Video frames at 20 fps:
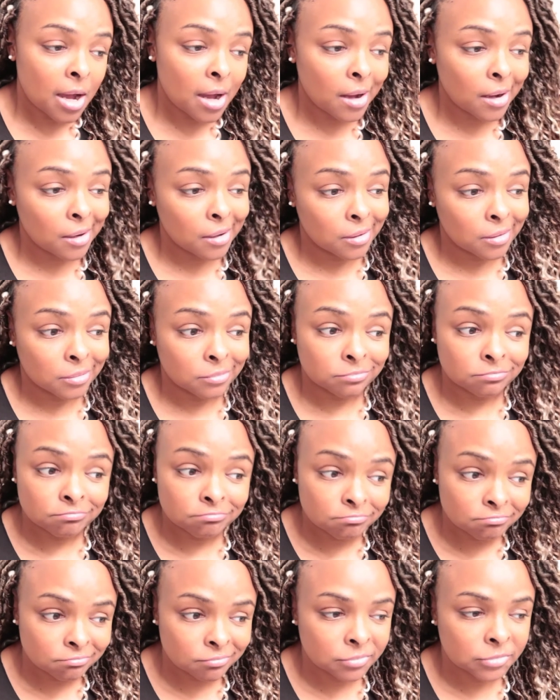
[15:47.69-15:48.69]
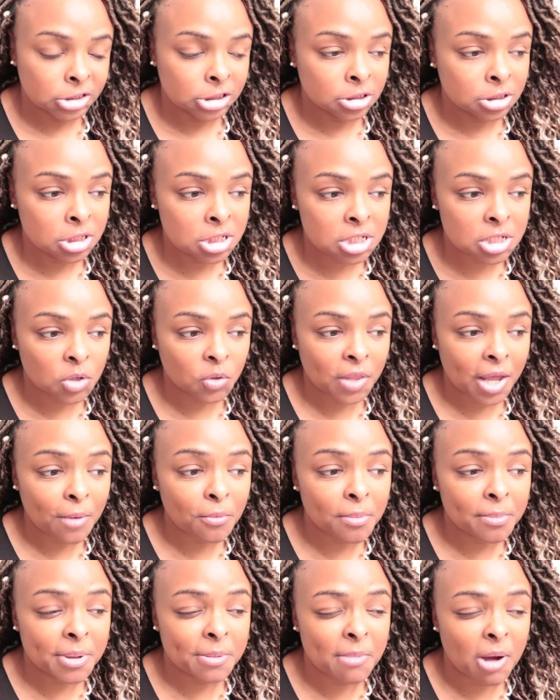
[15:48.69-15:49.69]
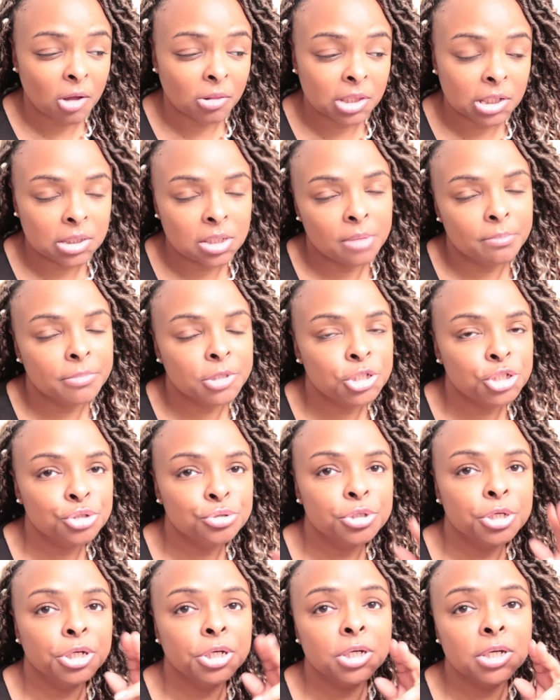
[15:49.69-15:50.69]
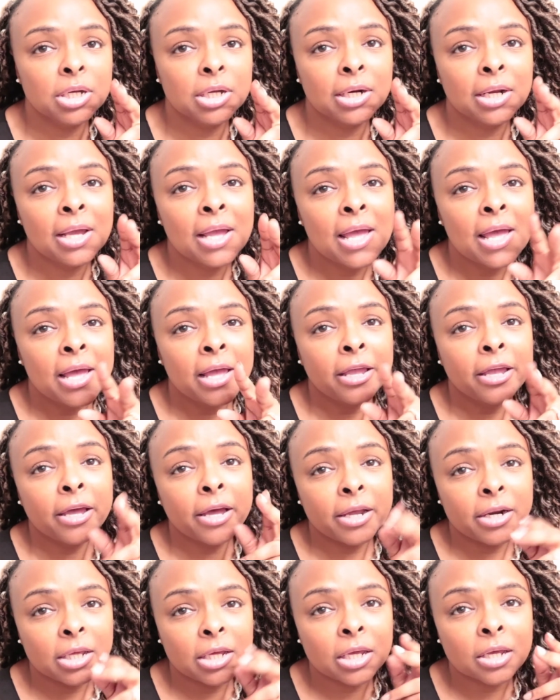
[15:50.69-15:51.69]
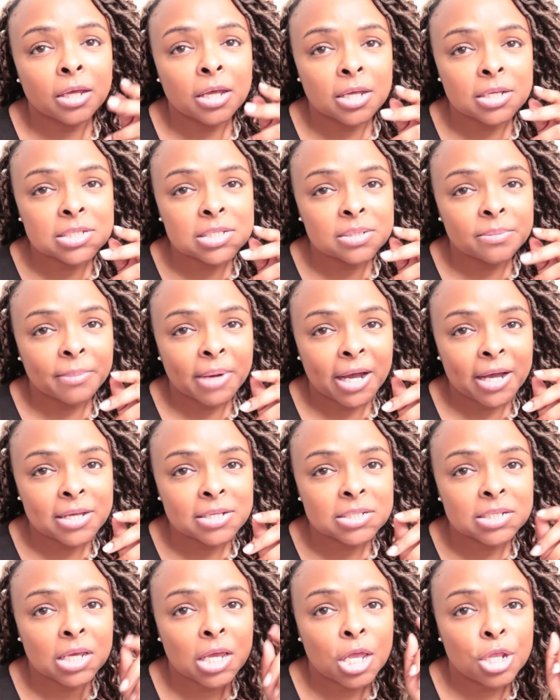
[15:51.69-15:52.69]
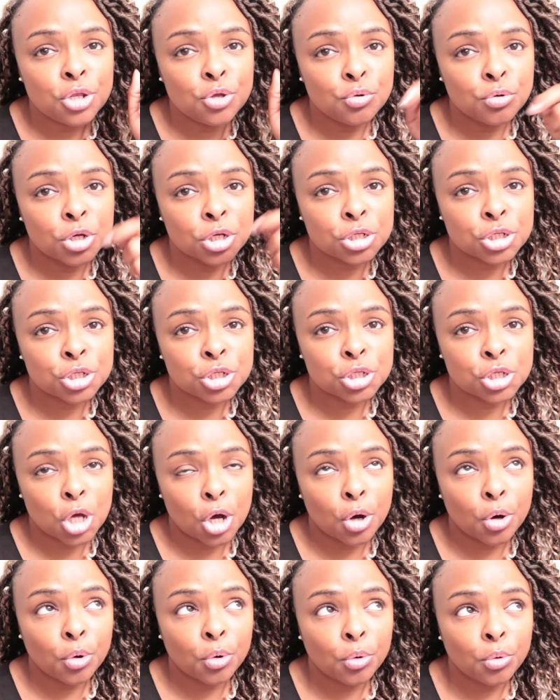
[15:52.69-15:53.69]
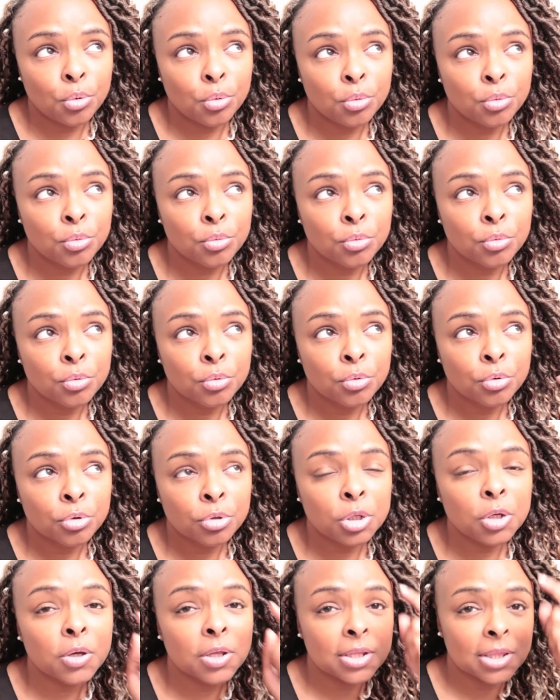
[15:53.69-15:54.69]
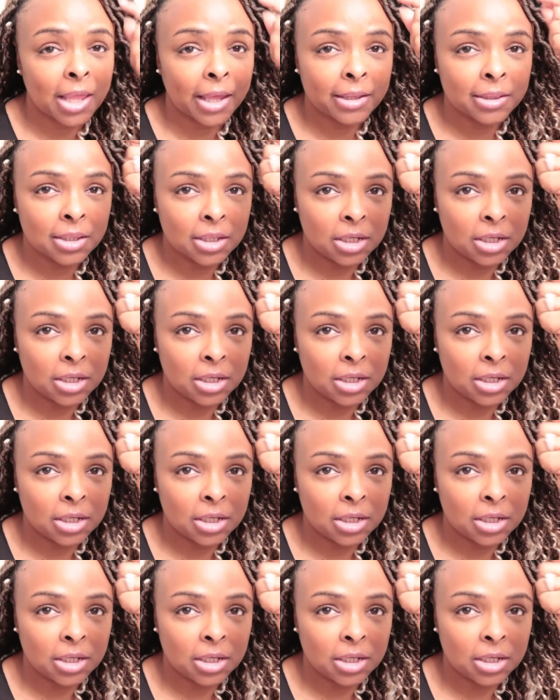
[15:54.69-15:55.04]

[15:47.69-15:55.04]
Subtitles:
So that would be my only thing. But you could cut it and customize it, and you could sew, you could like